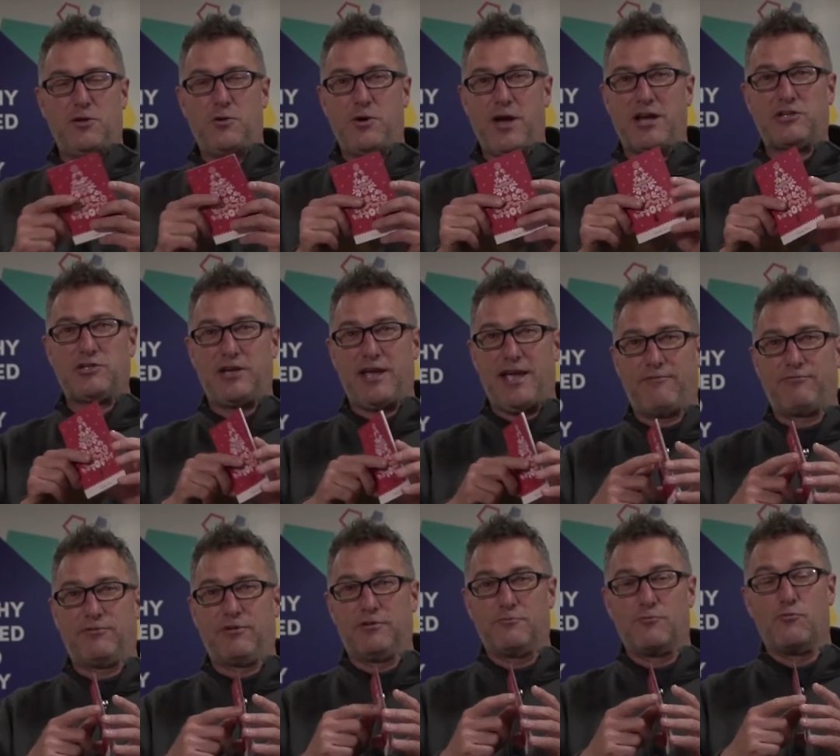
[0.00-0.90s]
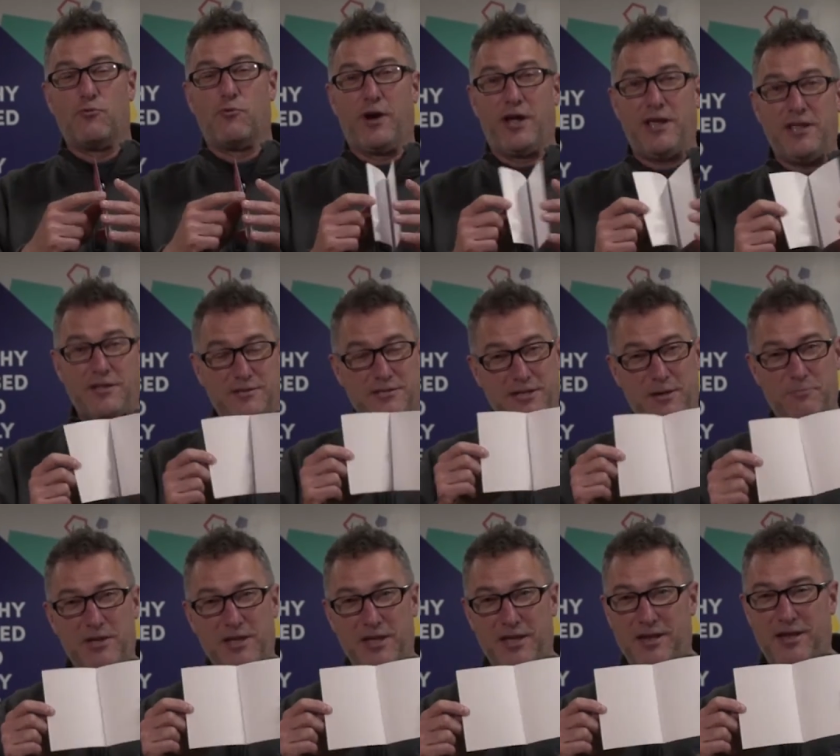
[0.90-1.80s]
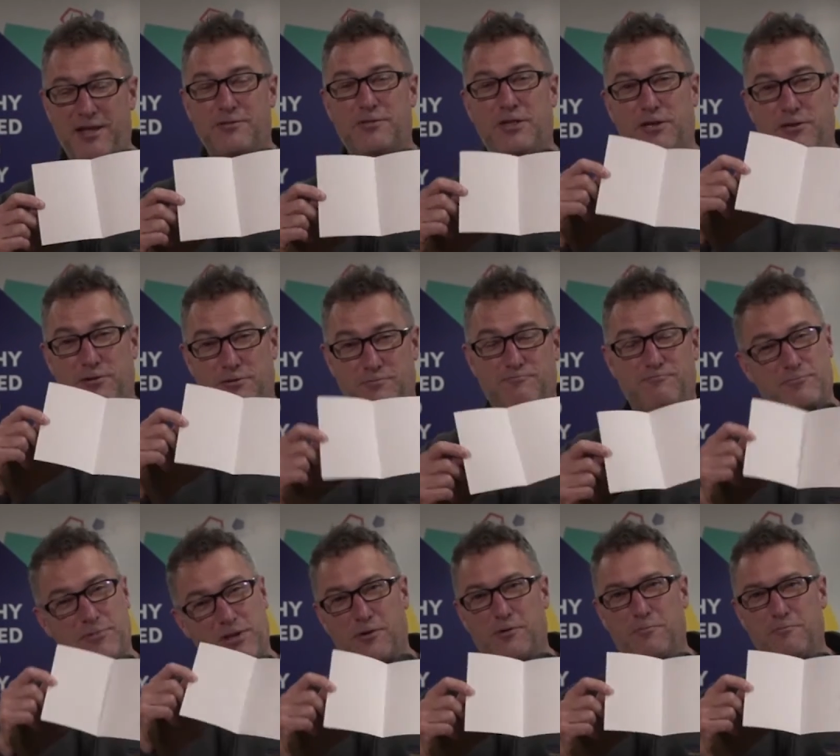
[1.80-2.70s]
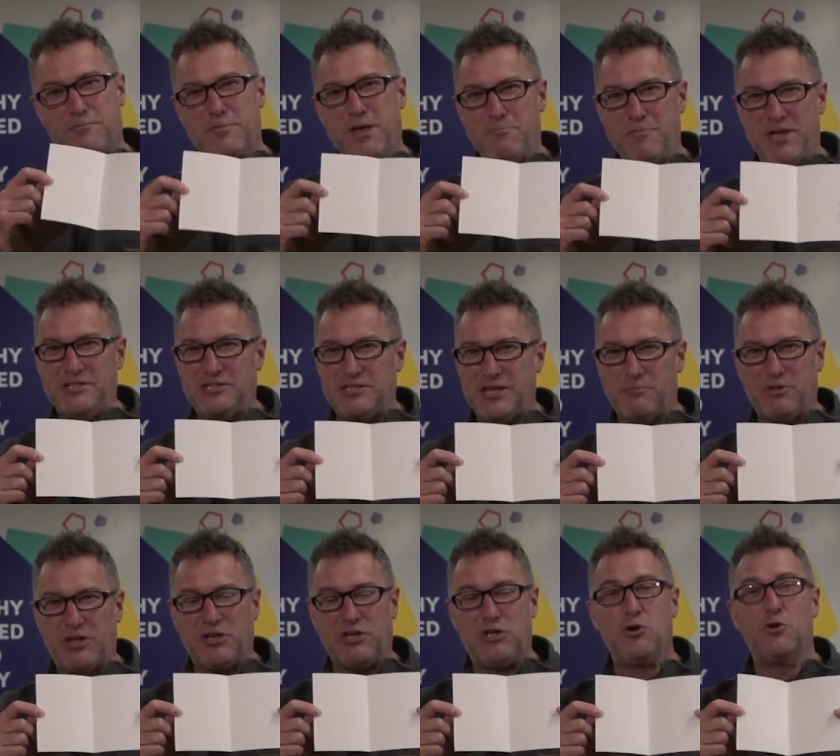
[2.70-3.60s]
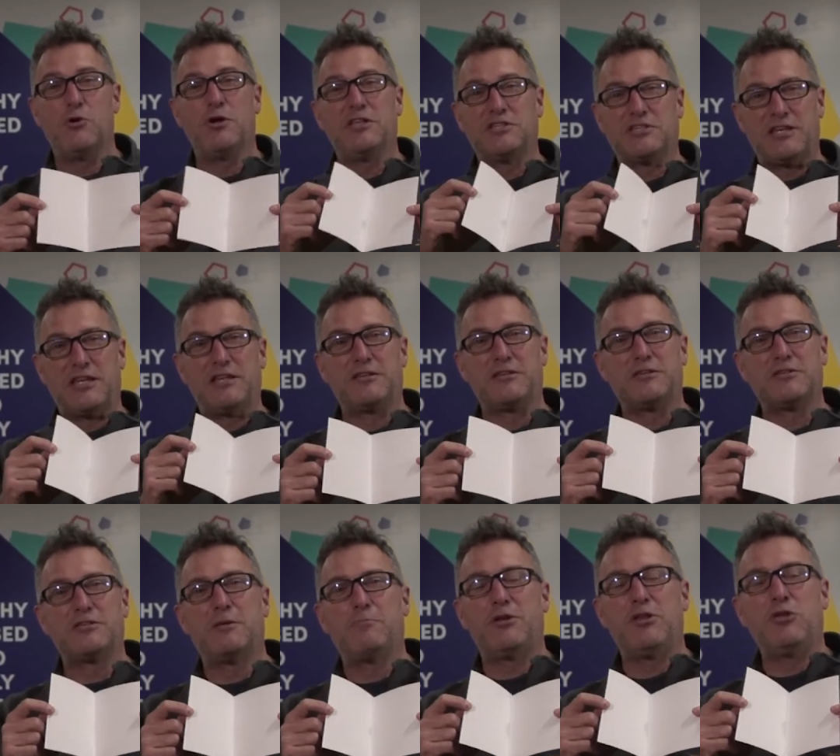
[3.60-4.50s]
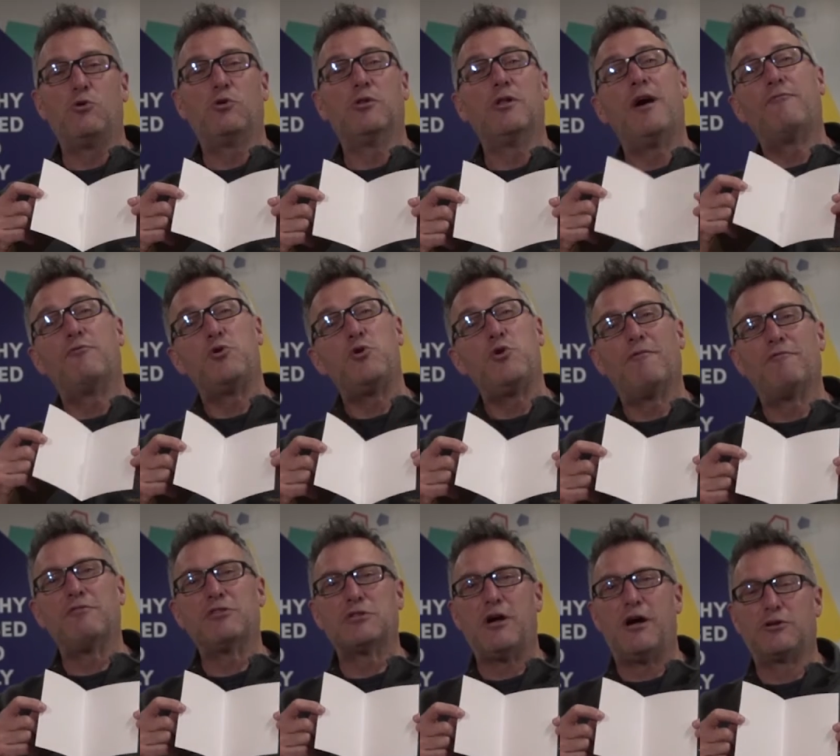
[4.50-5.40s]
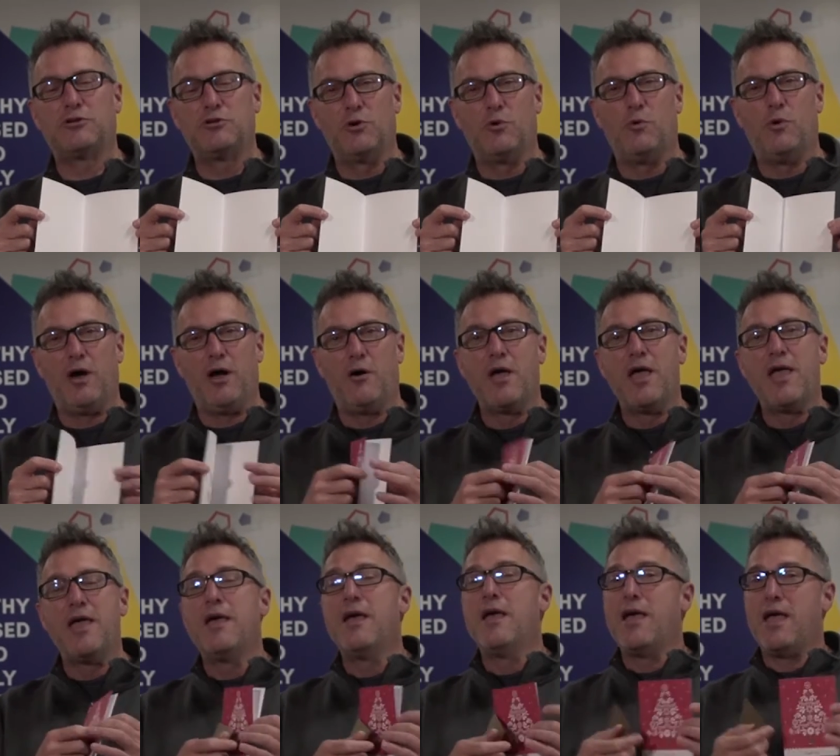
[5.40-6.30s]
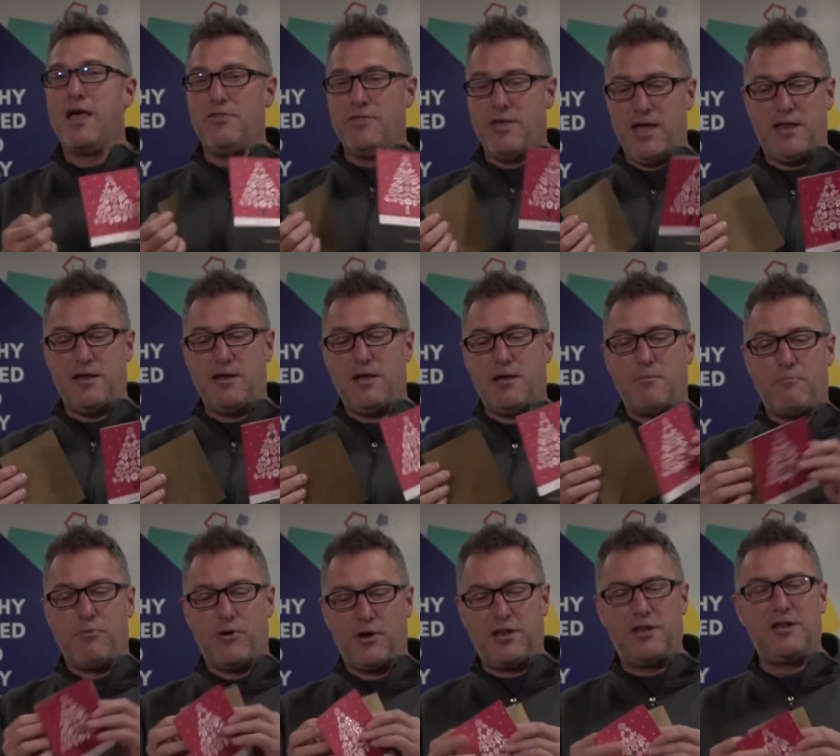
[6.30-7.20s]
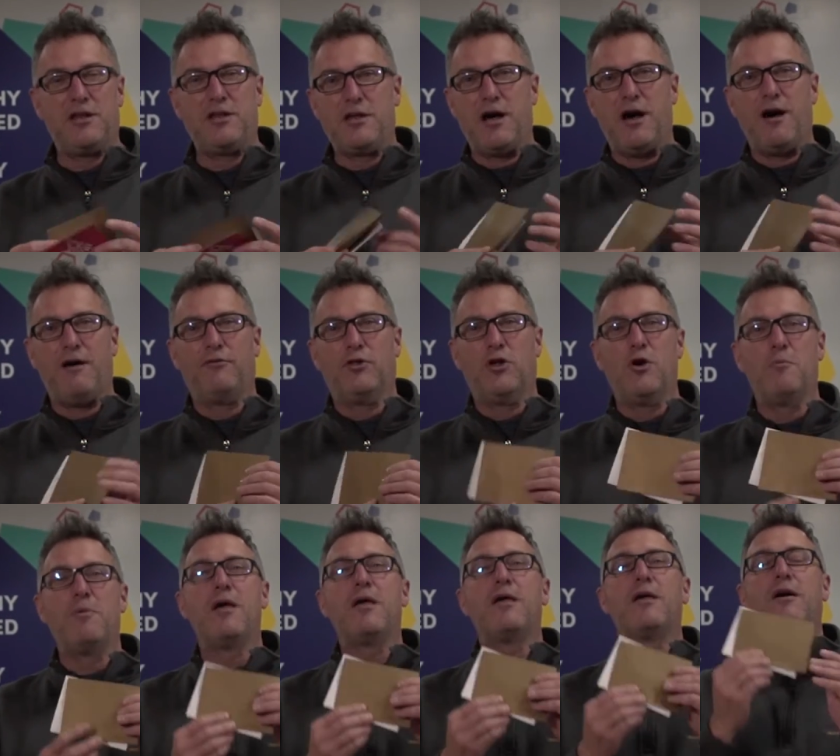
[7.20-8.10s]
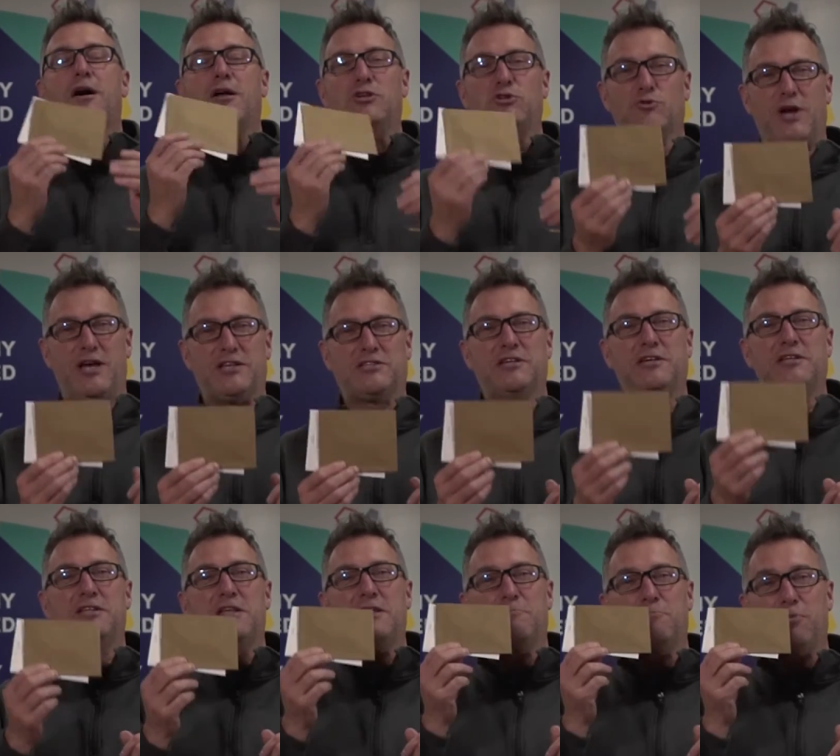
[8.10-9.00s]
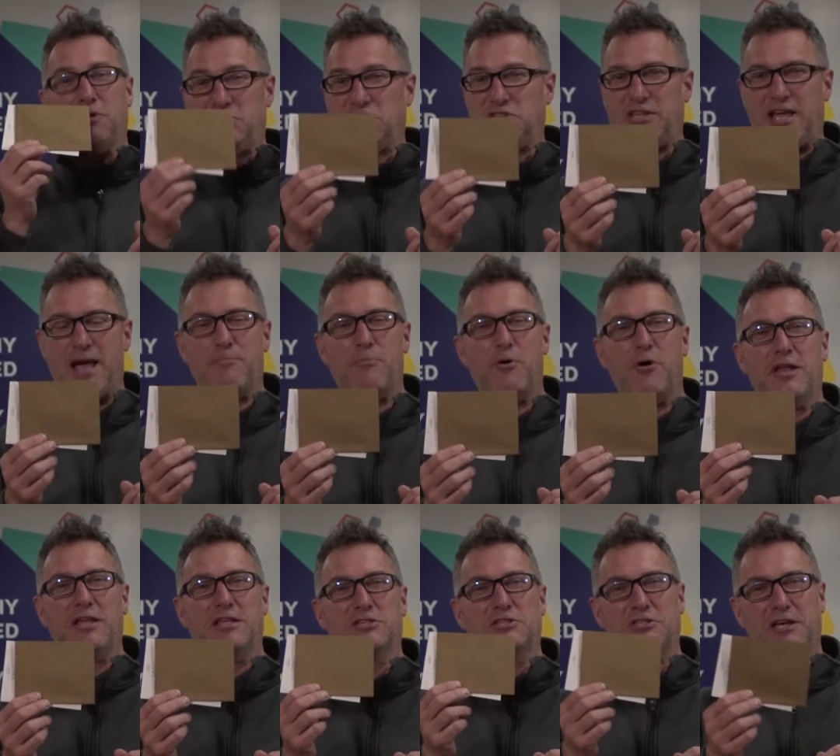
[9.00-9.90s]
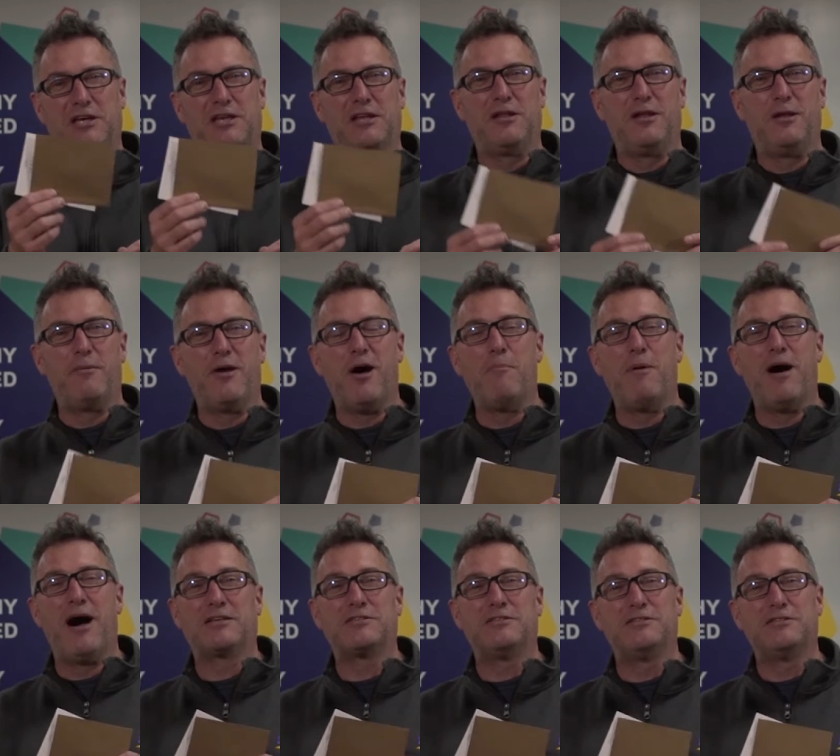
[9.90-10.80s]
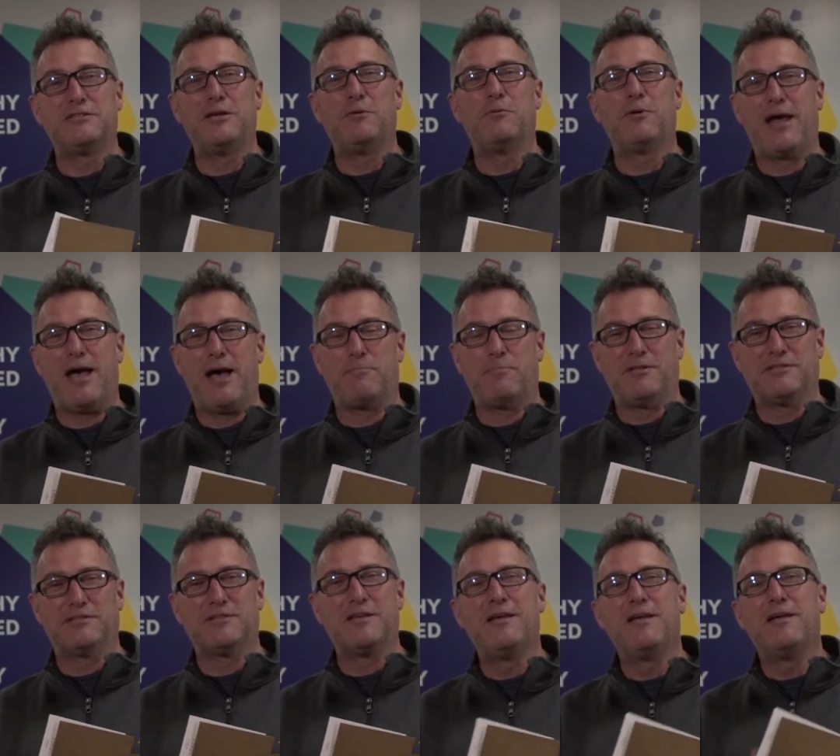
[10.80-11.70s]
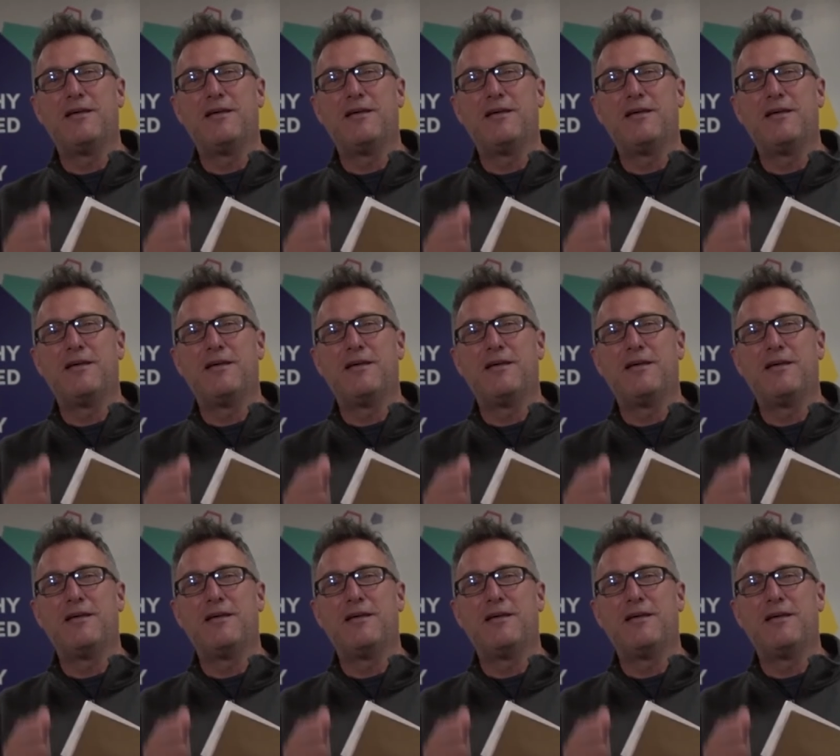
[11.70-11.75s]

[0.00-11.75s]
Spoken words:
You actually have to write something in it that that means something to you and send it to somebody you love who you haven't talked to in a while. And then put it in the envelope, address it, put a stamp on it, and stick it in the mailbox and see what happens.